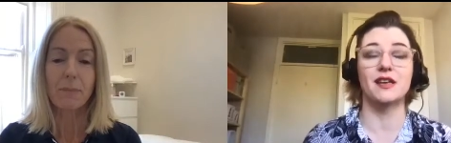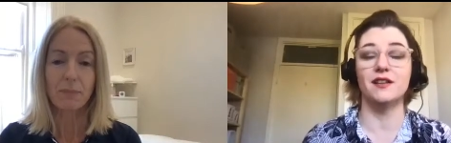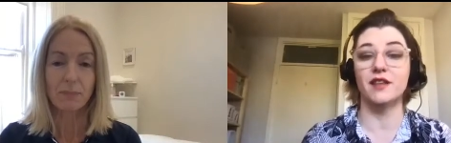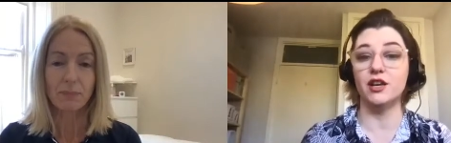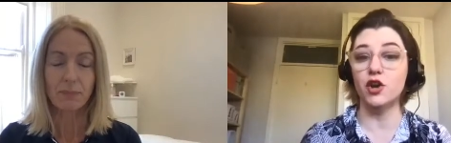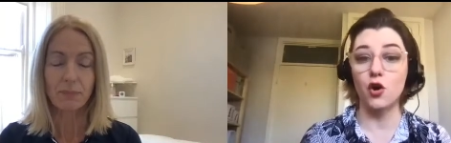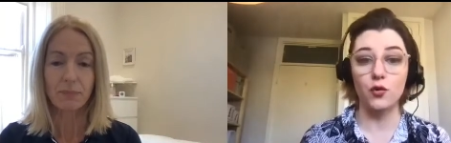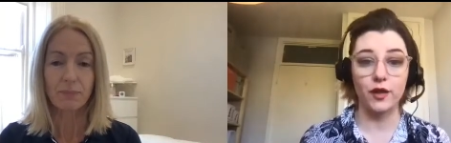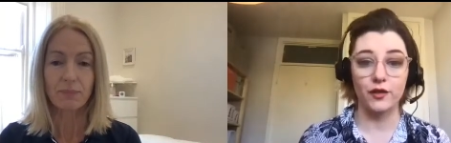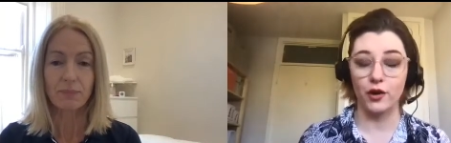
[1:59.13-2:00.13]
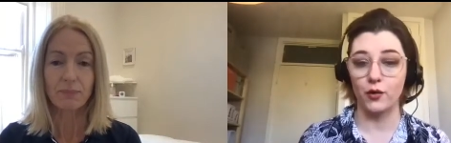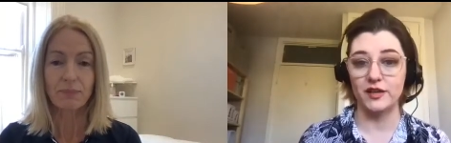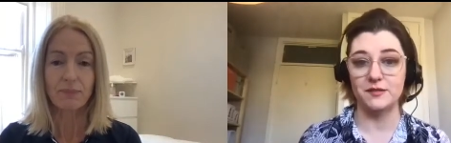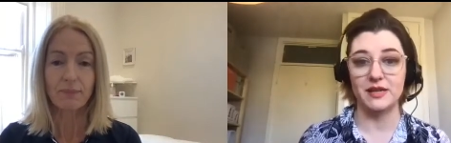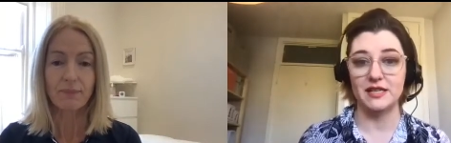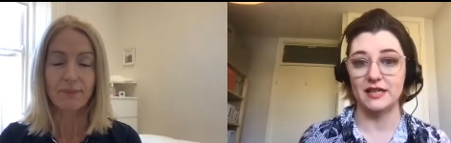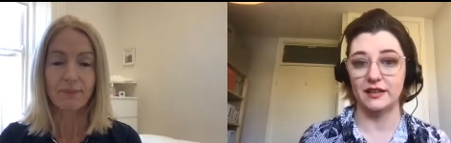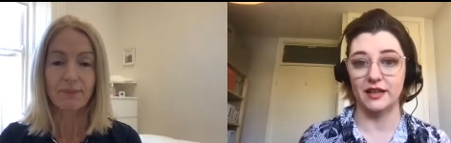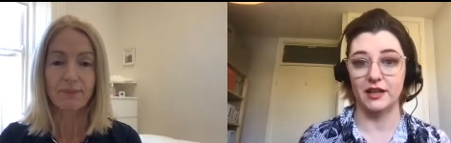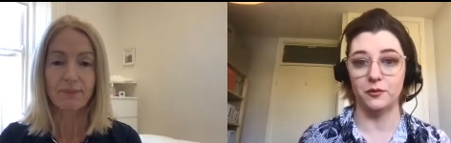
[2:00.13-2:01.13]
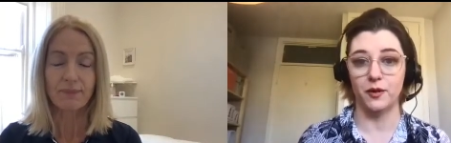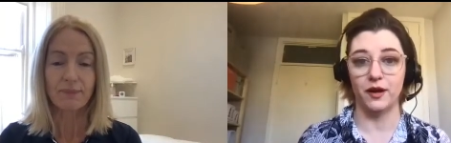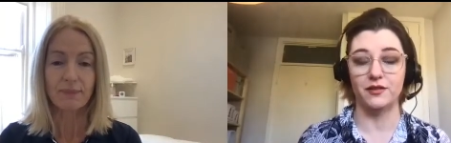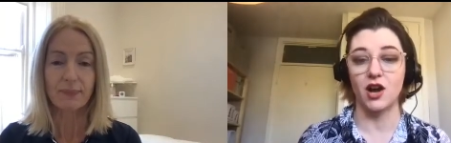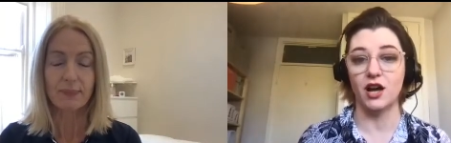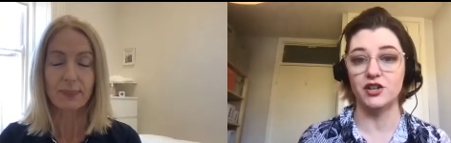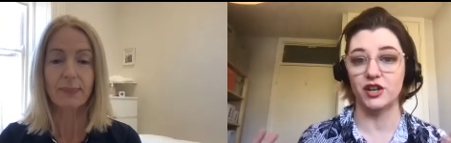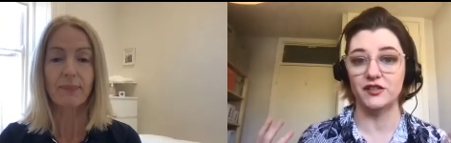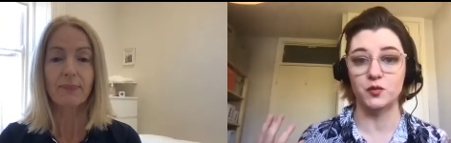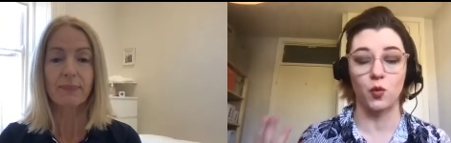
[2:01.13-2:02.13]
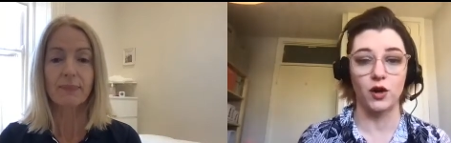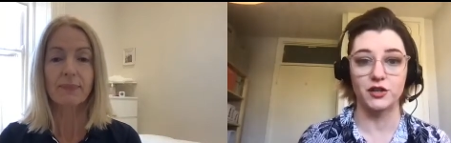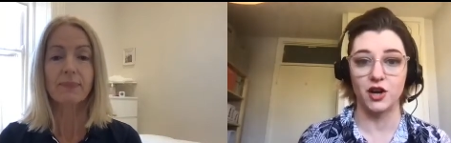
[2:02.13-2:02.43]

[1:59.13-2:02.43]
Speaker 1: they they know that they're going to be dealing with not just one